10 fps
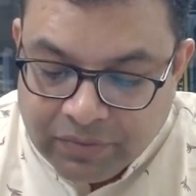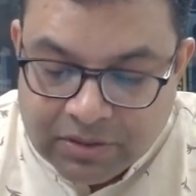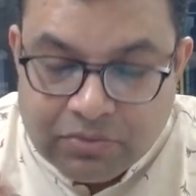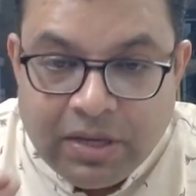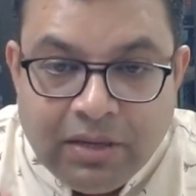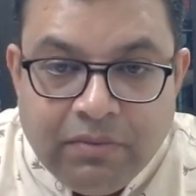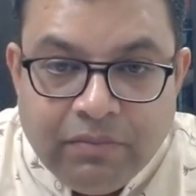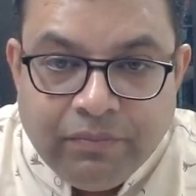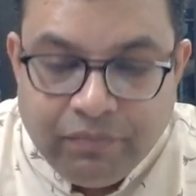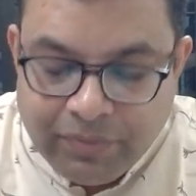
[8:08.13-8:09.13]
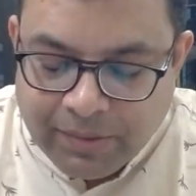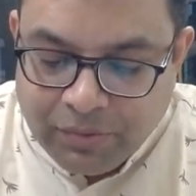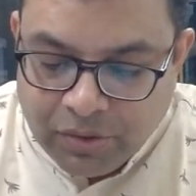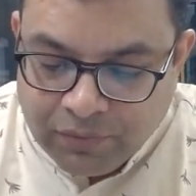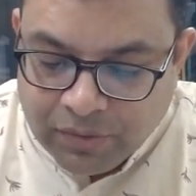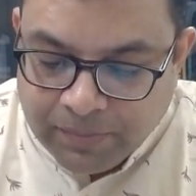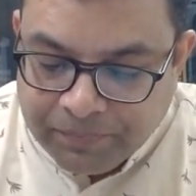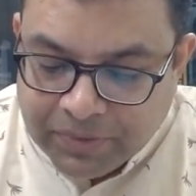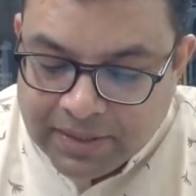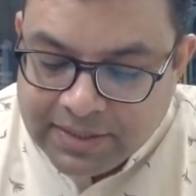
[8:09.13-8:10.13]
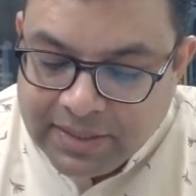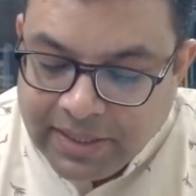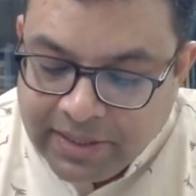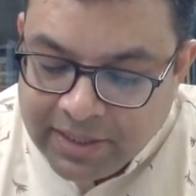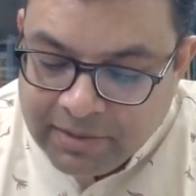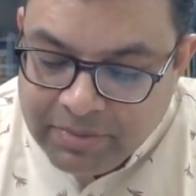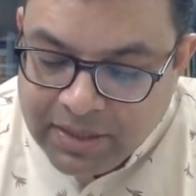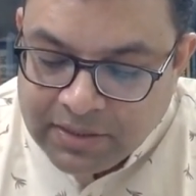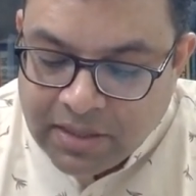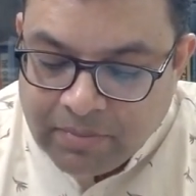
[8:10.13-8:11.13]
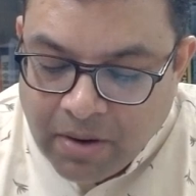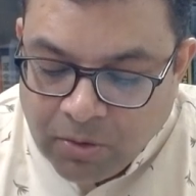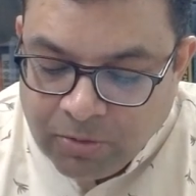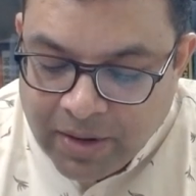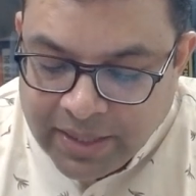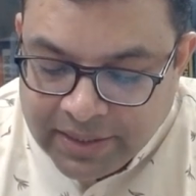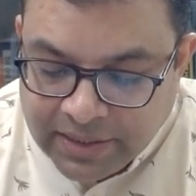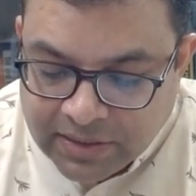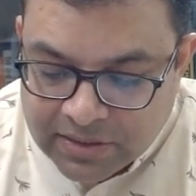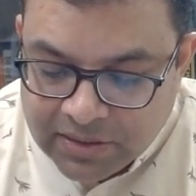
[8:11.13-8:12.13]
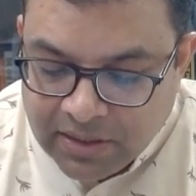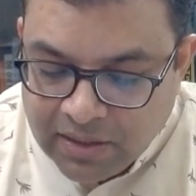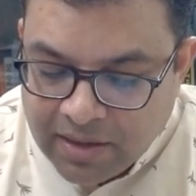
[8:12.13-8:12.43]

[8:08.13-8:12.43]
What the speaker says: It's very beautiful. Sentient beings are bound by deeds,